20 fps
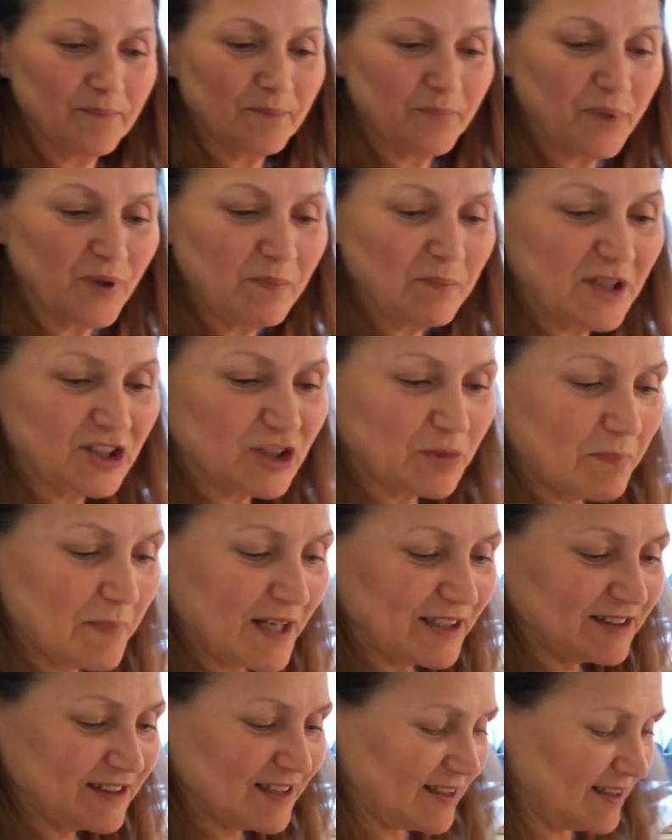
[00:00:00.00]
pretty much
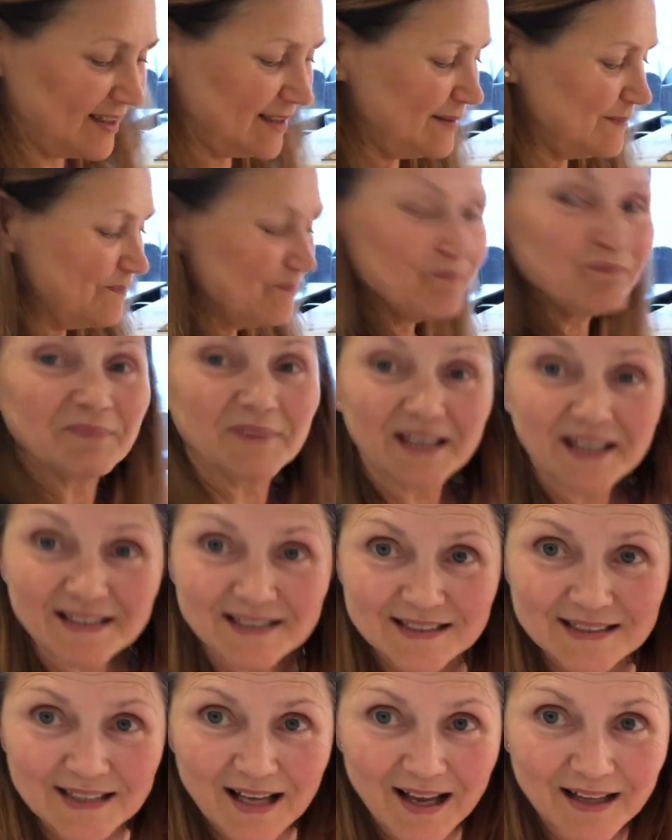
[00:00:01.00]
melted in,
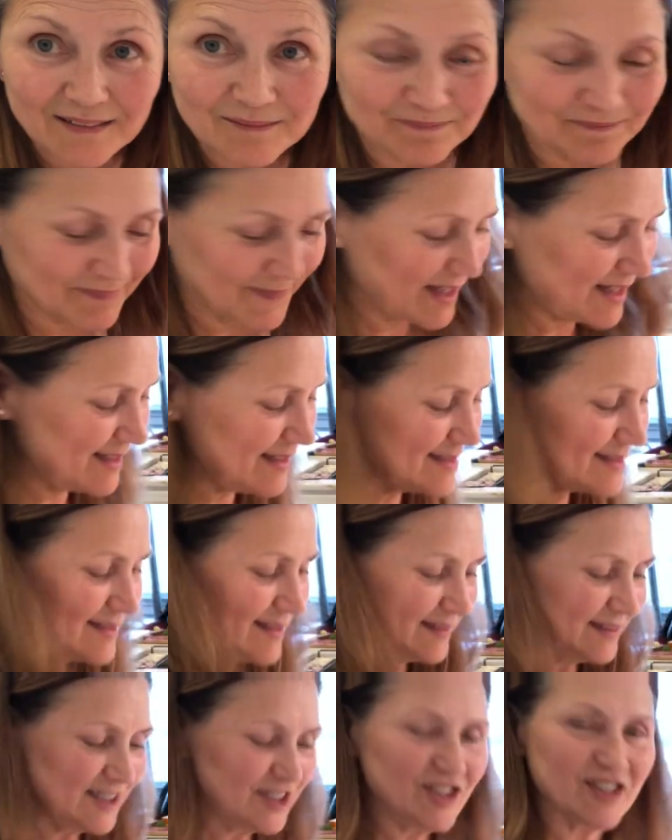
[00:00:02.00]
it's done, and it's
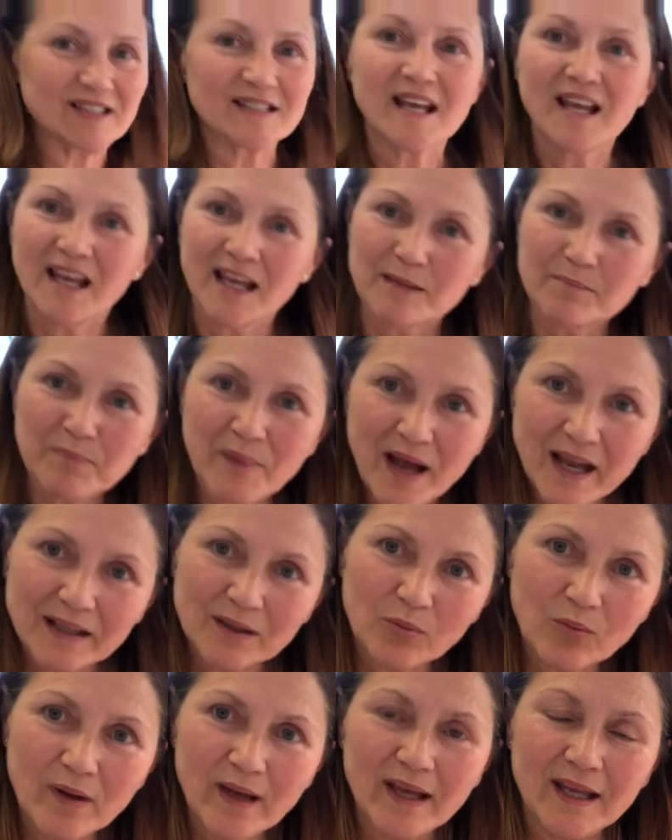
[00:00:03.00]
delicious. And by
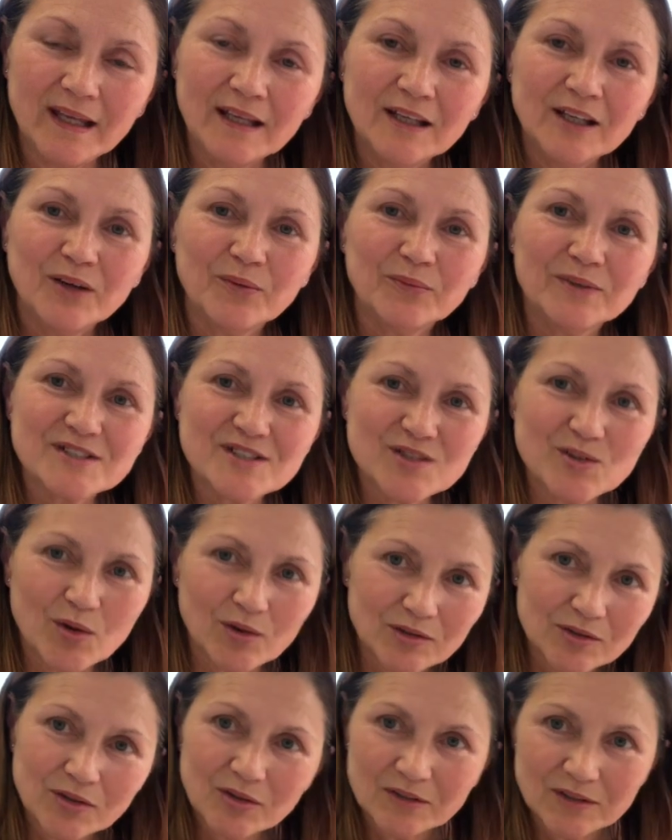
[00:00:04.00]
the way,
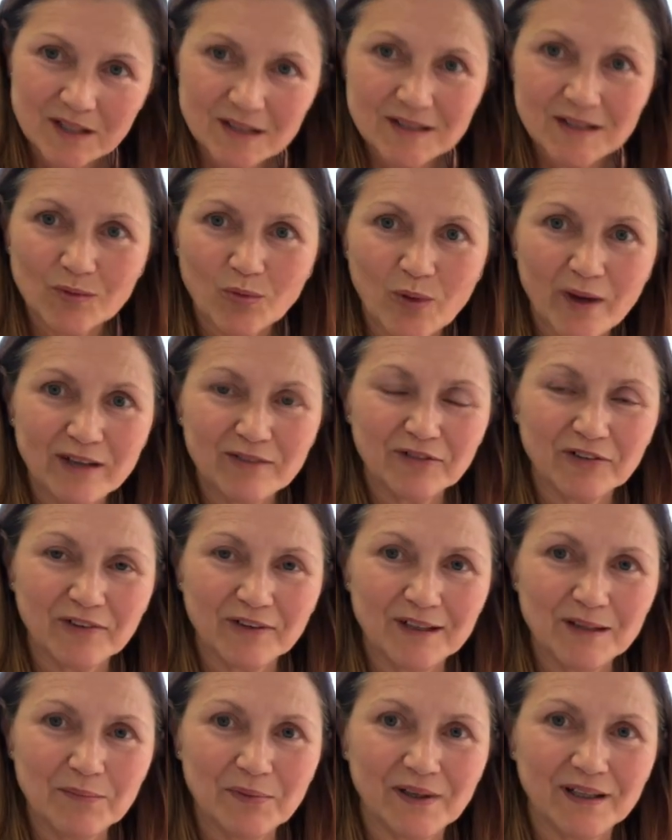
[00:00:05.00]
risotto doesn't wait for
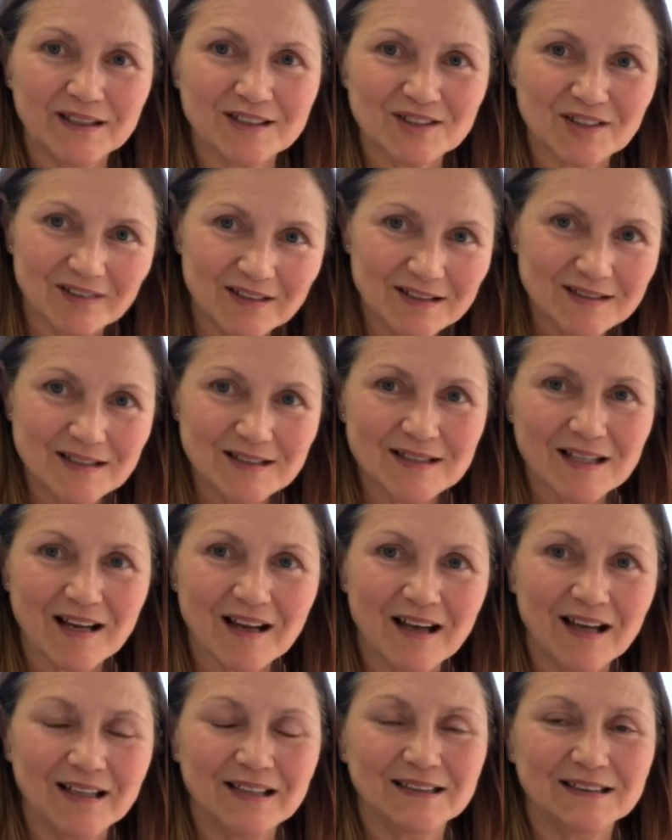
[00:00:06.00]
anybody, so this is the
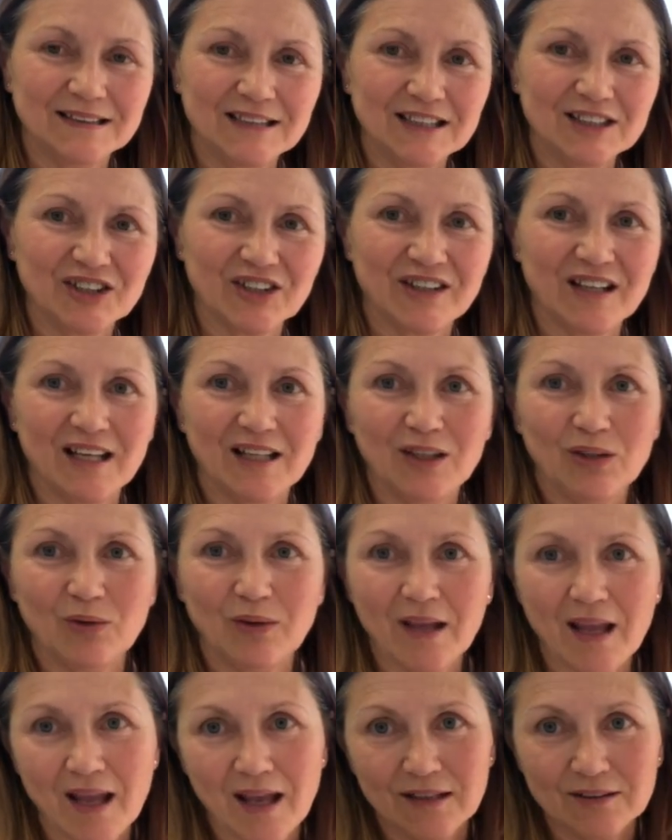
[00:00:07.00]
kind of dish that you
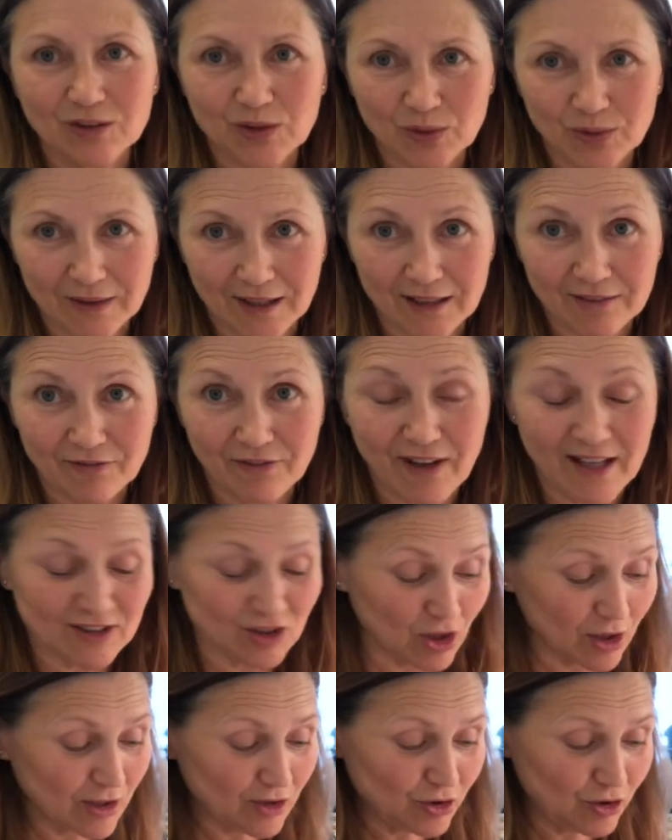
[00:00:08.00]
can't do in
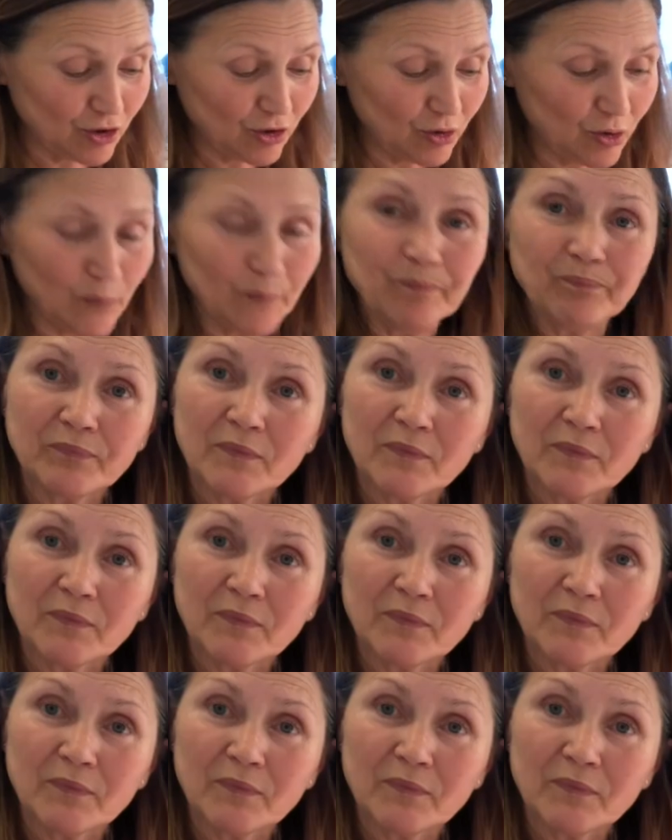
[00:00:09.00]
advance. You can do